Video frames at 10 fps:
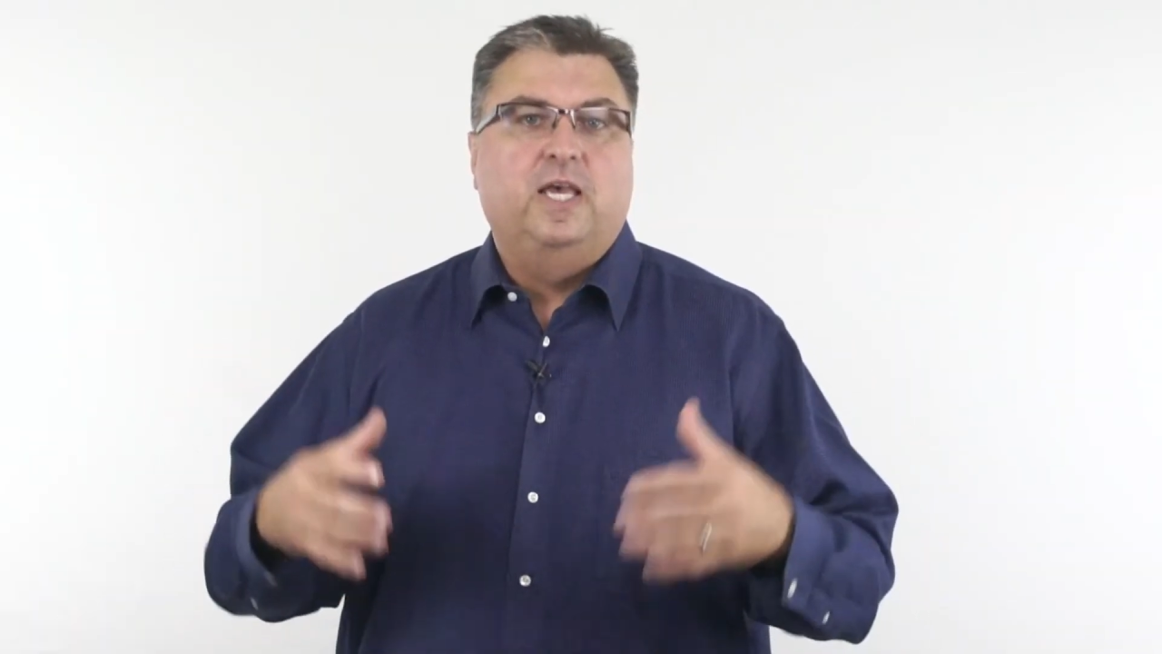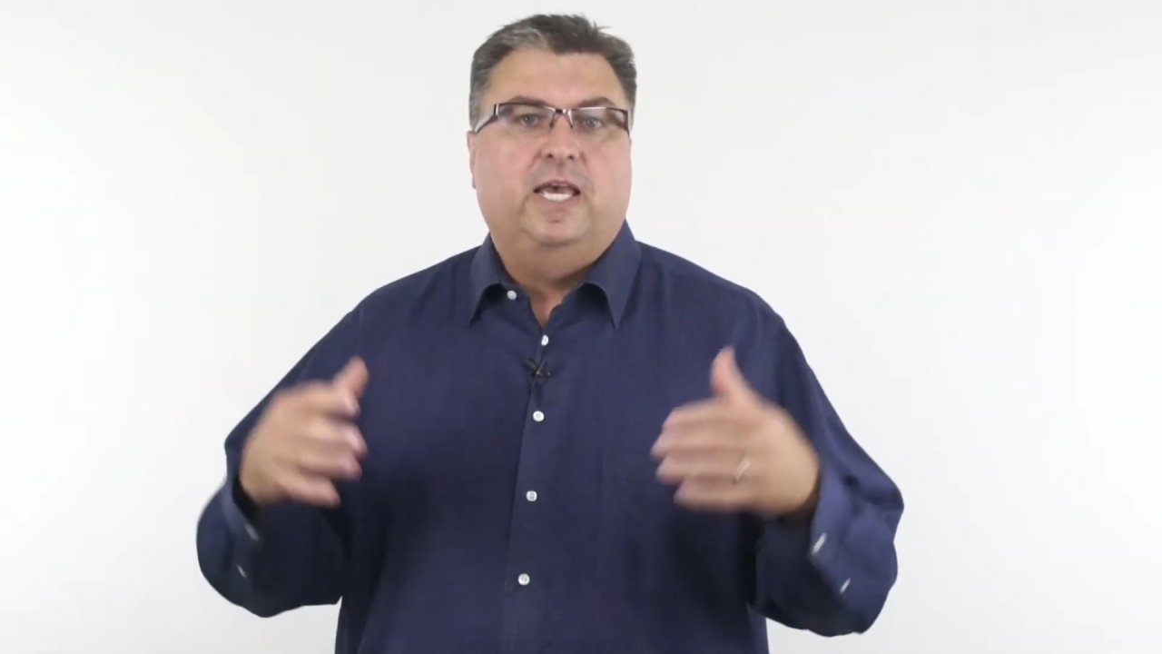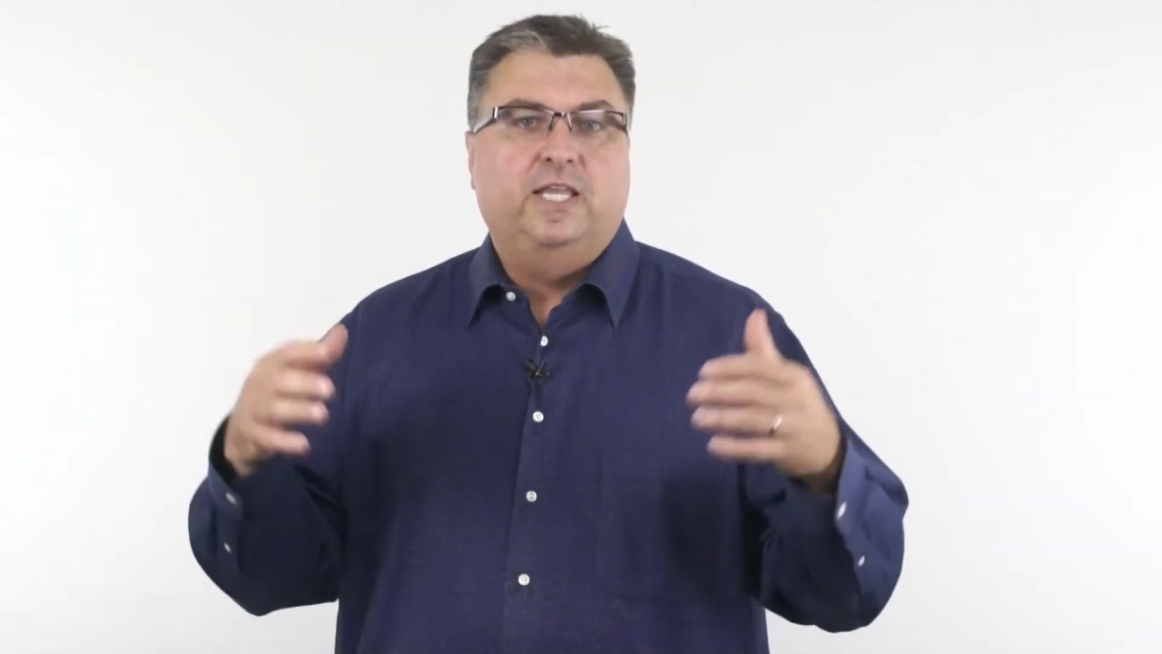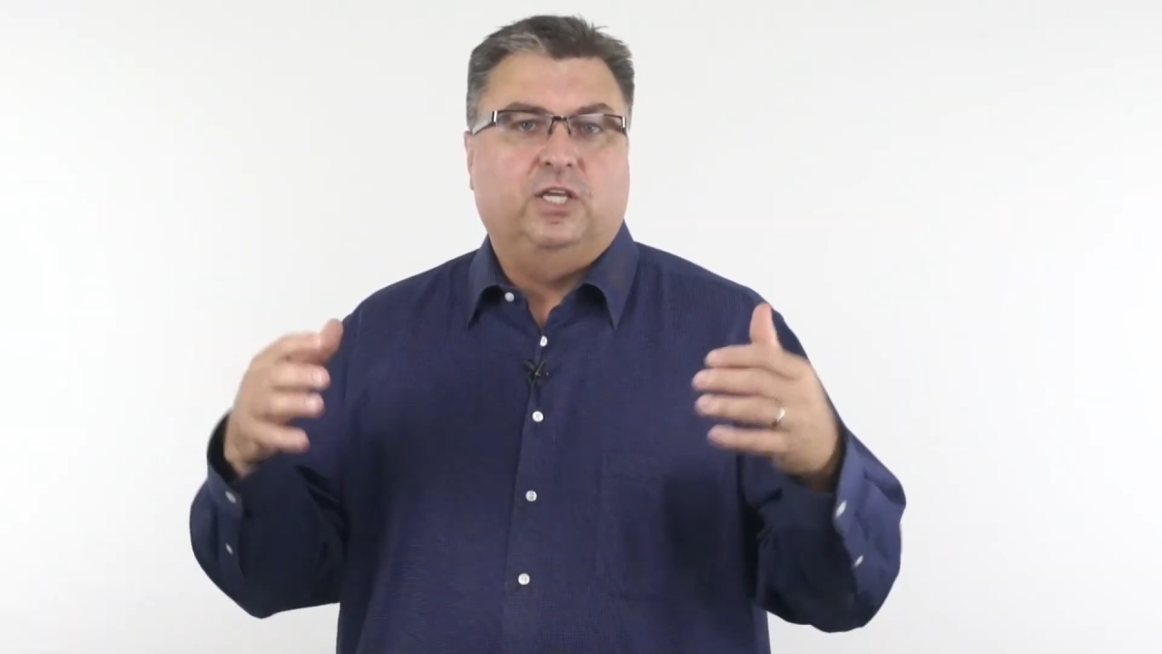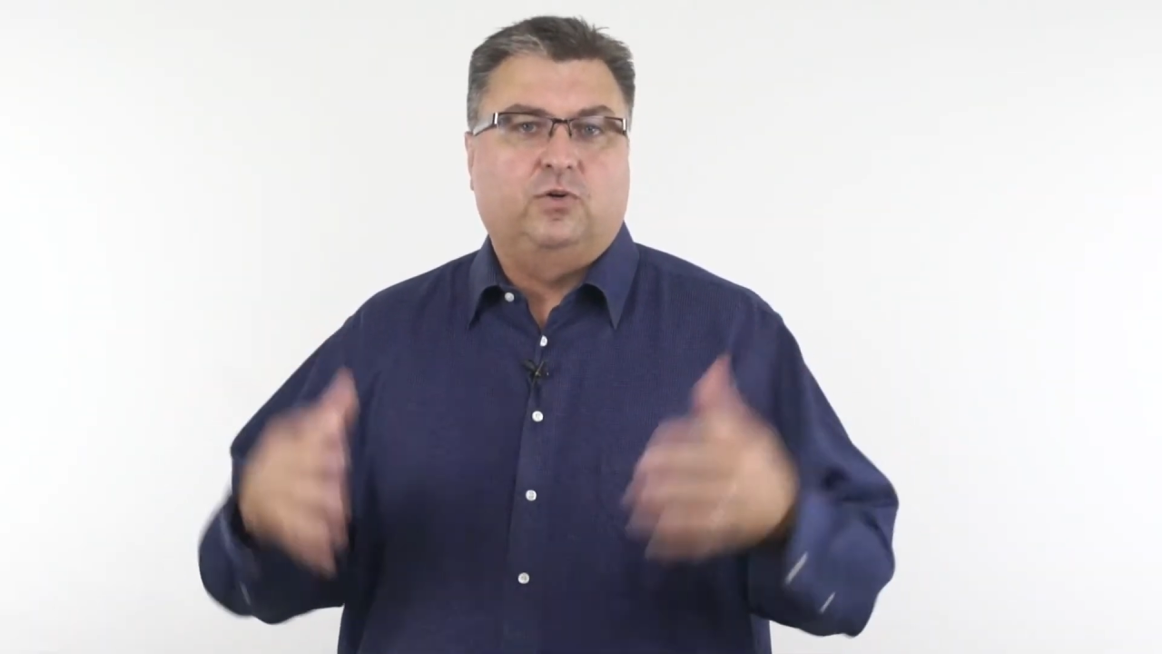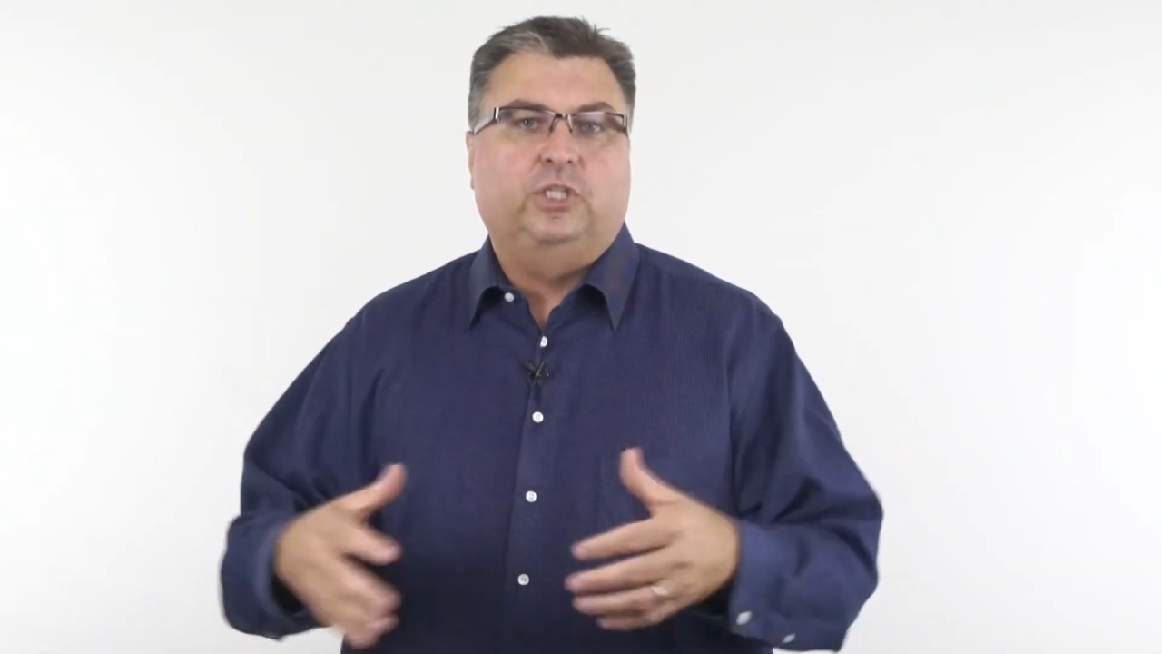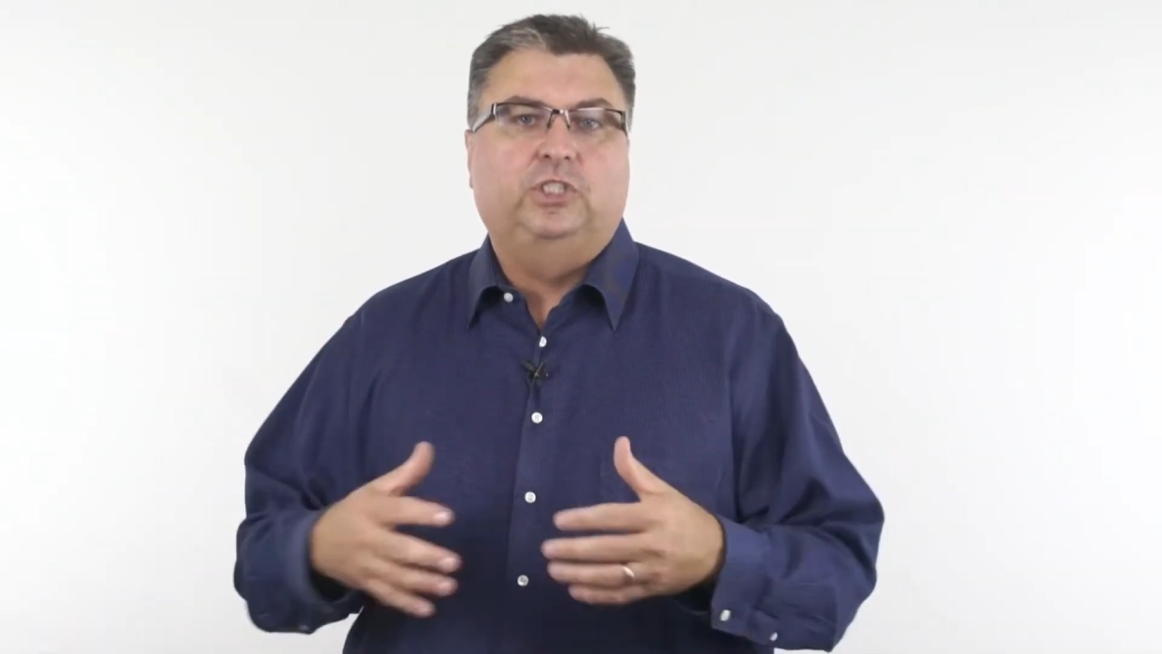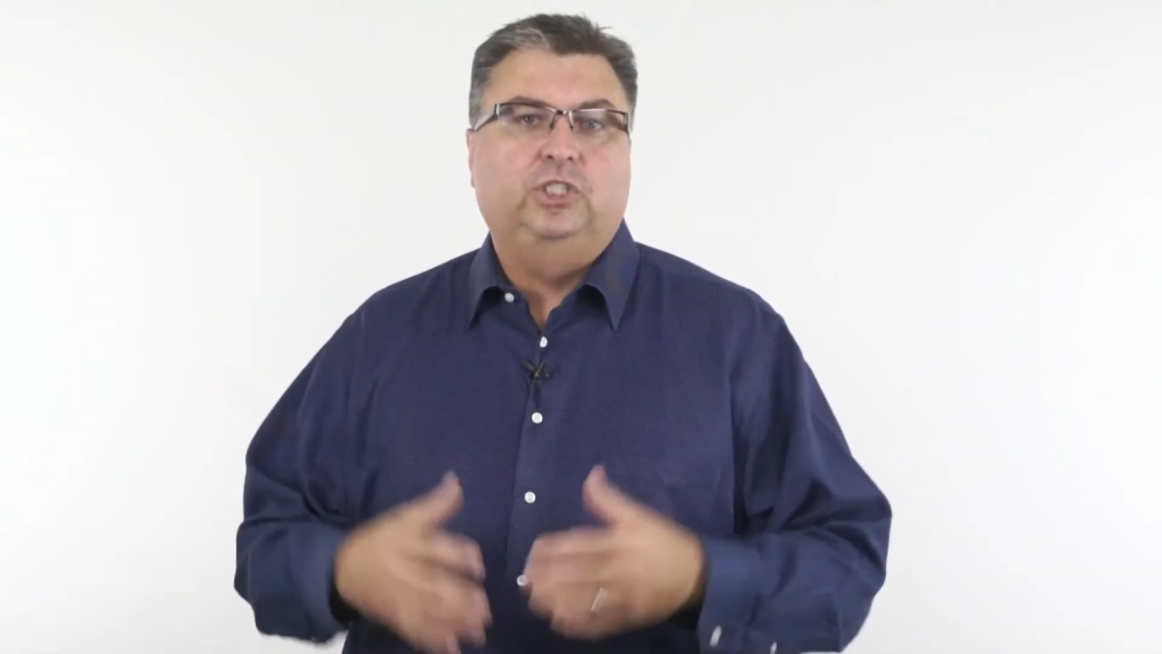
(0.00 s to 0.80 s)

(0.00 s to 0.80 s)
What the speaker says: in the Christian